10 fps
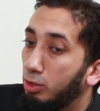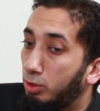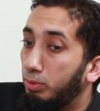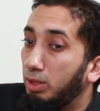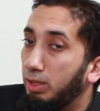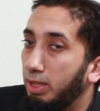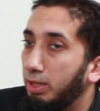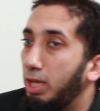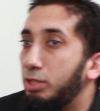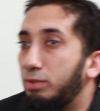to really
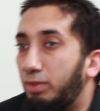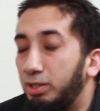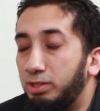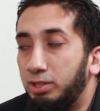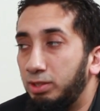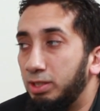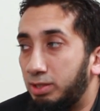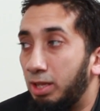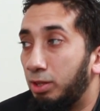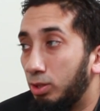engage in very
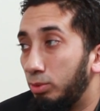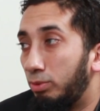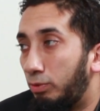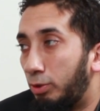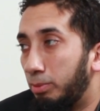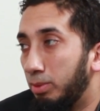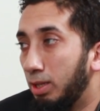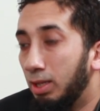serious ethical reform.